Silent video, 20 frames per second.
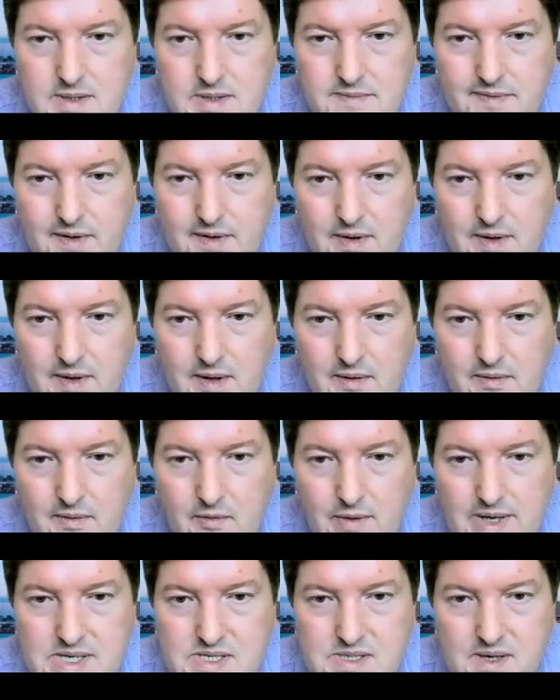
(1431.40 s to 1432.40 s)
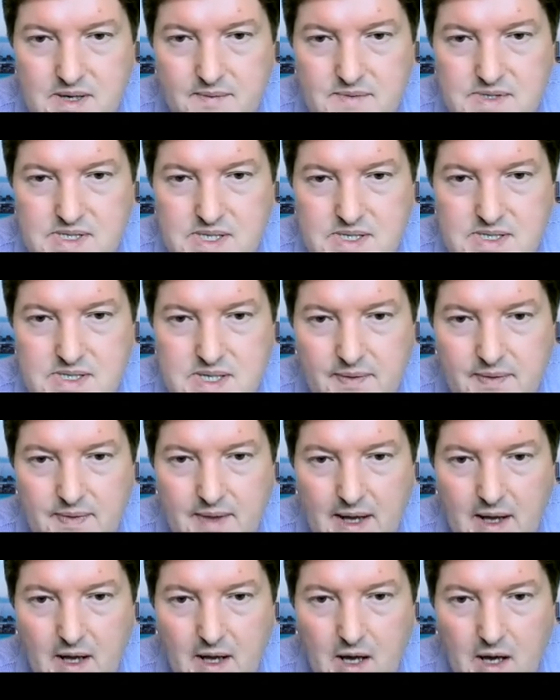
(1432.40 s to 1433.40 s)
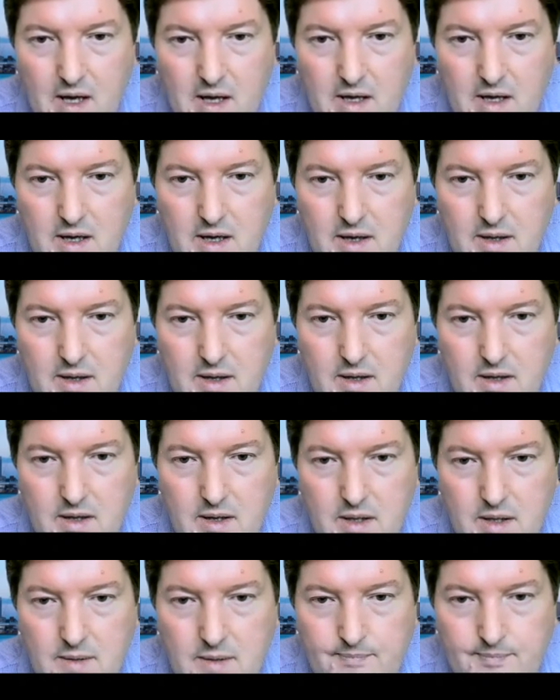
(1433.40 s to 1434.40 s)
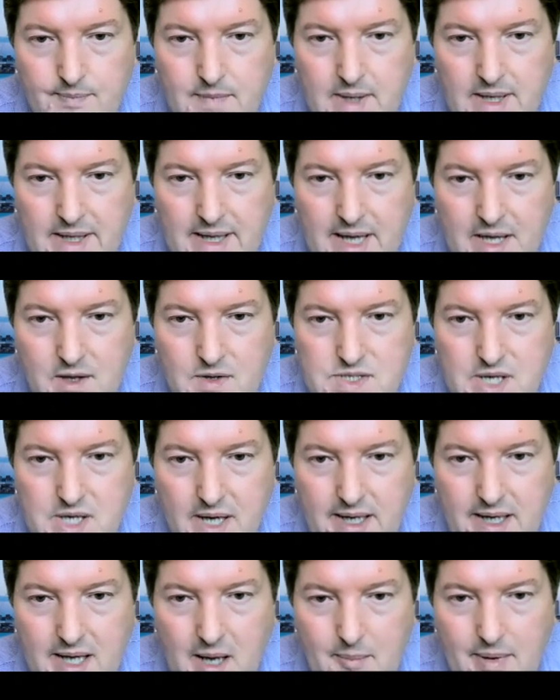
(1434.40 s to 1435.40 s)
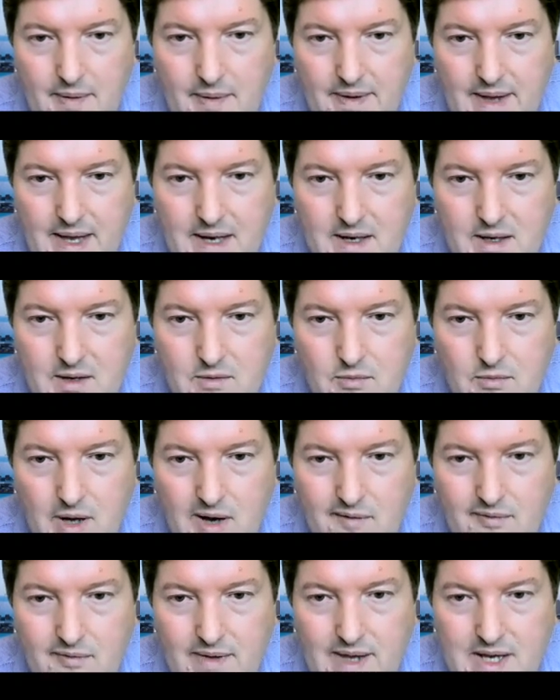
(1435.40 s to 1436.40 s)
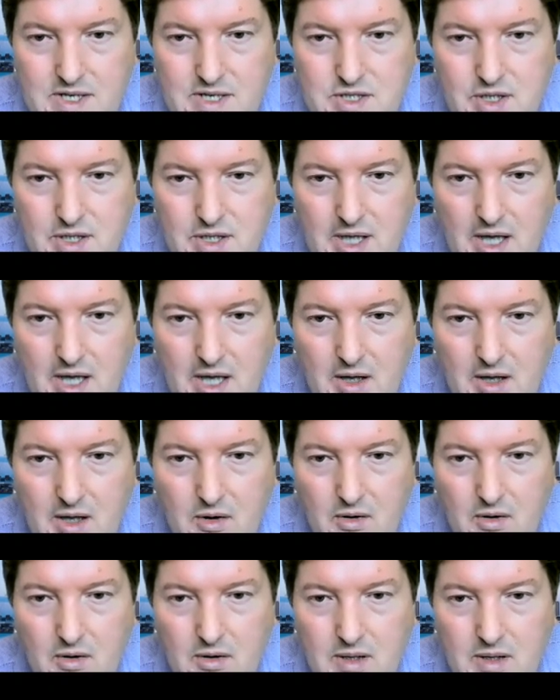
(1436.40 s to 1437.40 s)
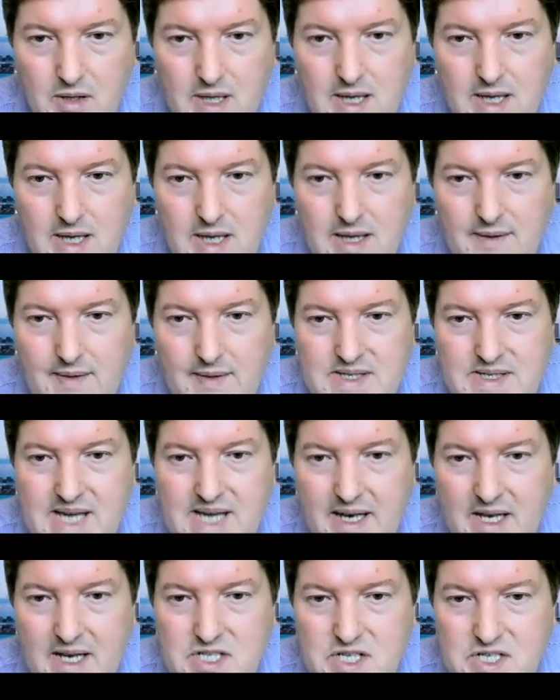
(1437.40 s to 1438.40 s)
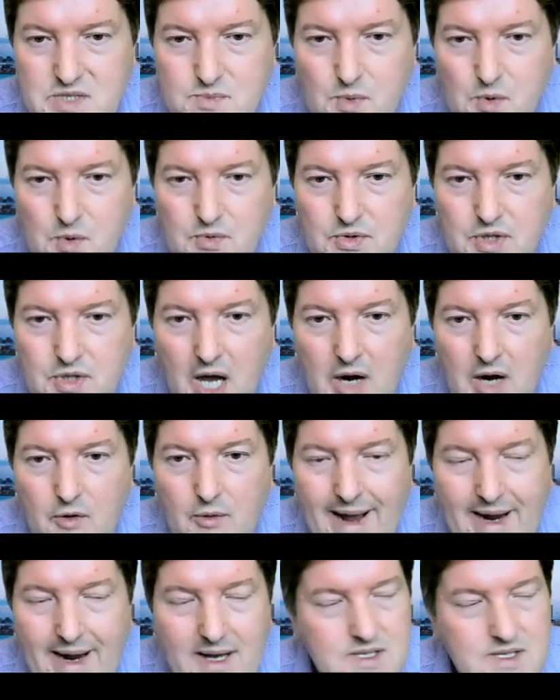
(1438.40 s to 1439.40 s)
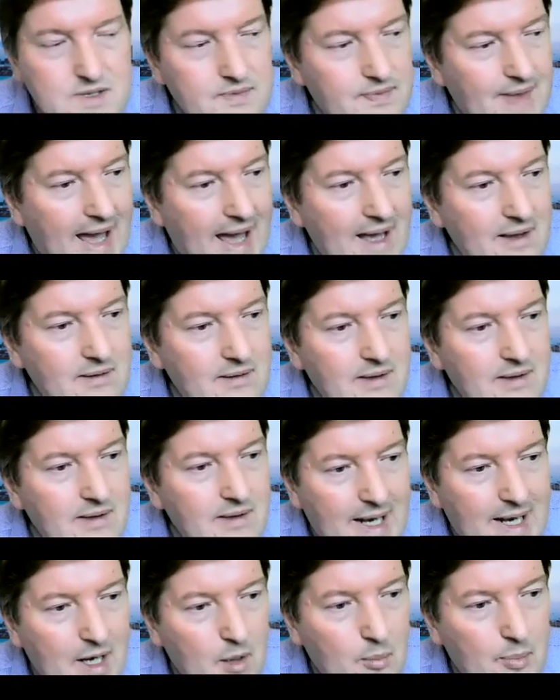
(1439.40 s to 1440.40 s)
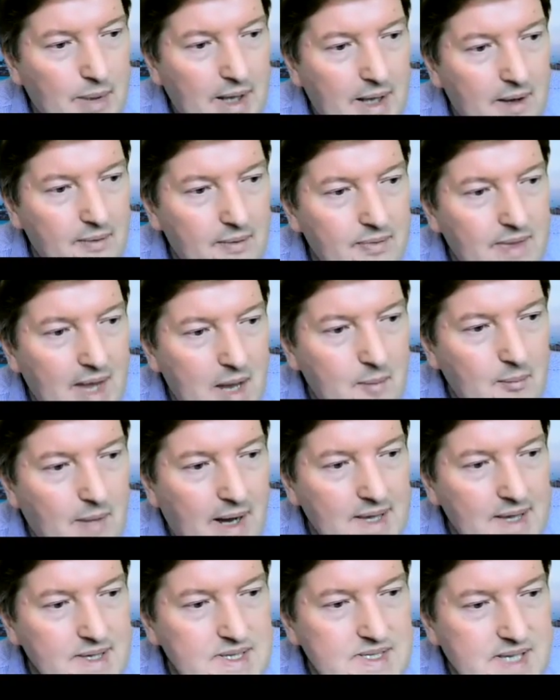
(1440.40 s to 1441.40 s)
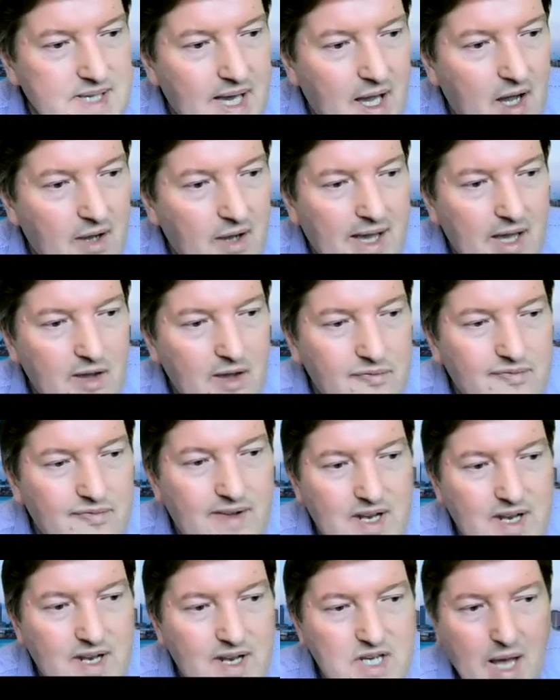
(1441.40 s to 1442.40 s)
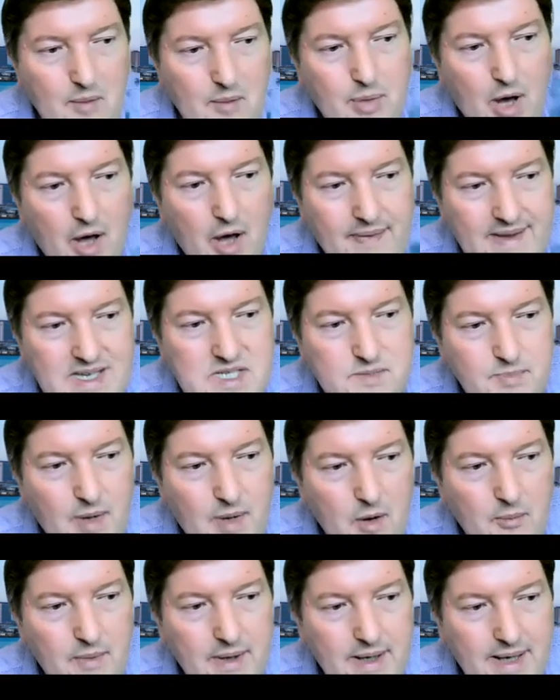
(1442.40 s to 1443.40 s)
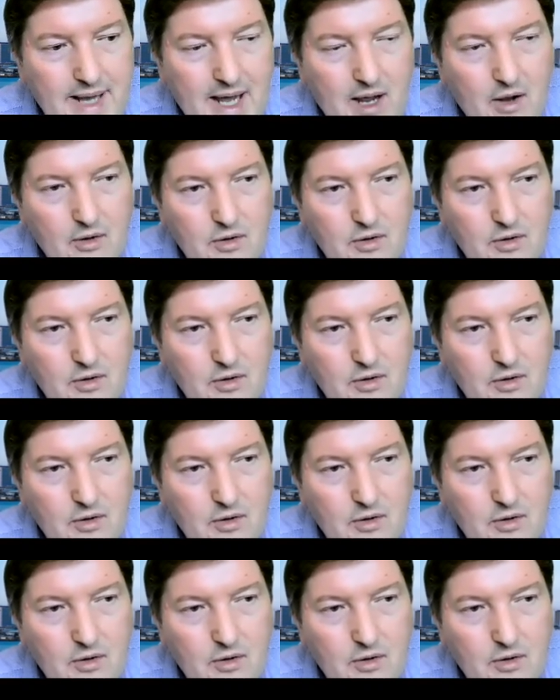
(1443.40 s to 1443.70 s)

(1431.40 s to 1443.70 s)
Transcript: For the reasons I've just said that. Can you tidy up at the end rather than as you go? The technicians will direct that a little bit. They might say, okay, you finished that part of the experiment now,